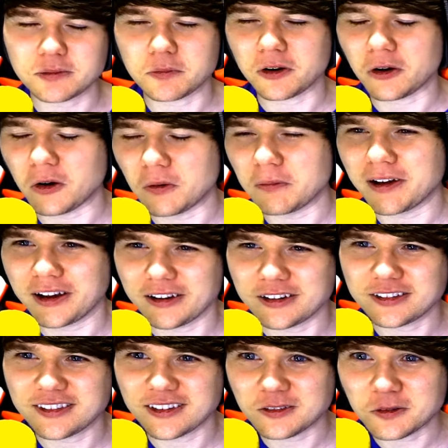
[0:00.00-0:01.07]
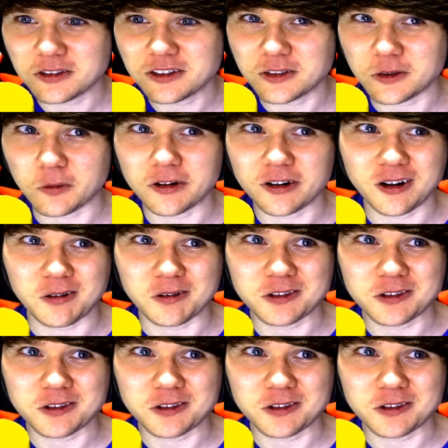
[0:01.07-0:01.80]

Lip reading: But oh my goodness, this was so incredible,